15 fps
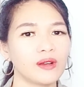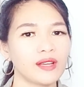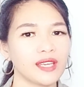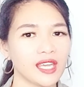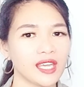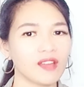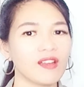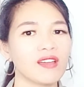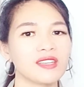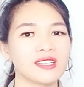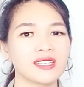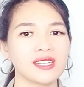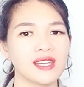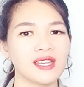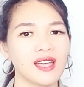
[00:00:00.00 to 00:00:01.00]

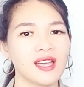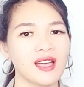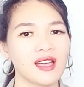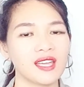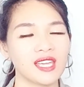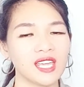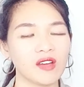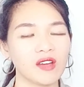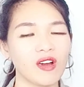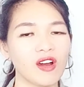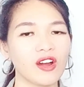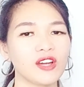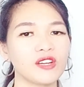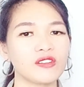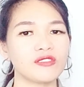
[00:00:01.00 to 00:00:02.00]
Here's, here
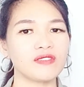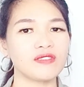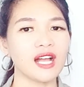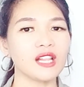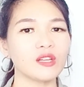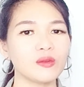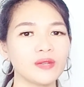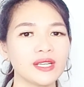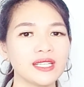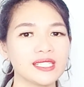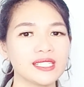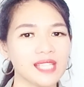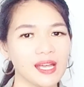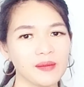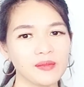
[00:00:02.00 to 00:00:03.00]
are the following
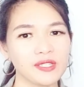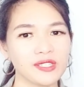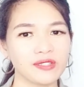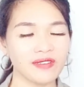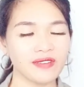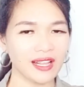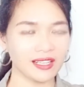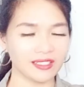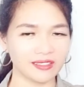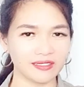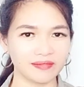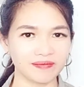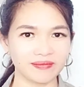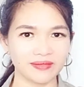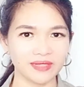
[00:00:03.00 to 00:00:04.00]
steps to
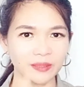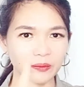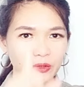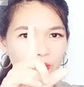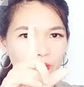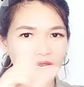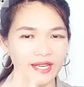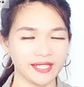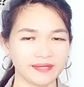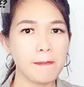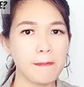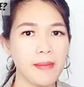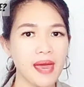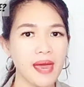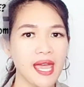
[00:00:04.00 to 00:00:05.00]
follow. Number
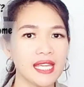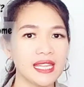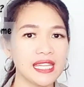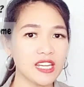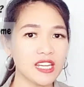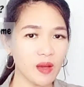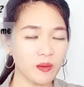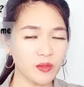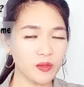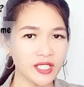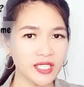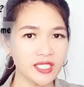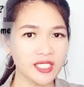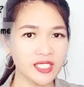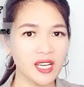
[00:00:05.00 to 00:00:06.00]
one, make the
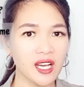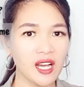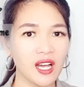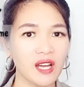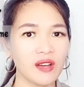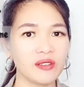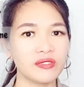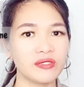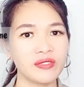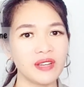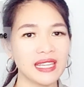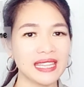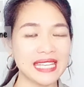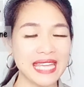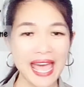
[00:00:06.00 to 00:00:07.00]
object of
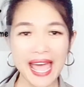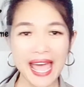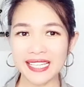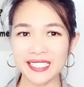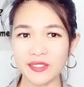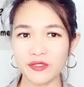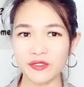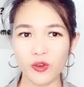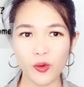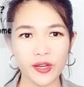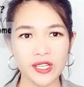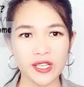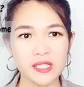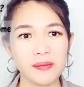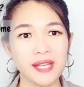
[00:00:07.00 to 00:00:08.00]
the active
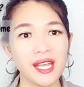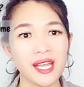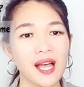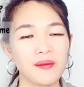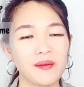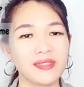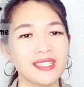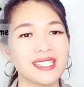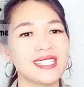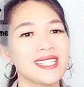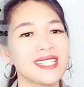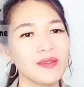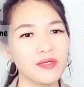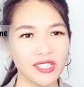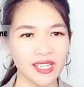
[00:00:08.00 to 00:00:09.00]
voice become the
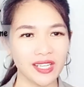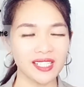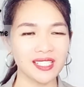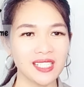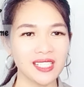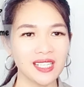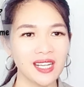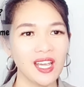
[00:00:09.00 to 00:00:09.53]
subject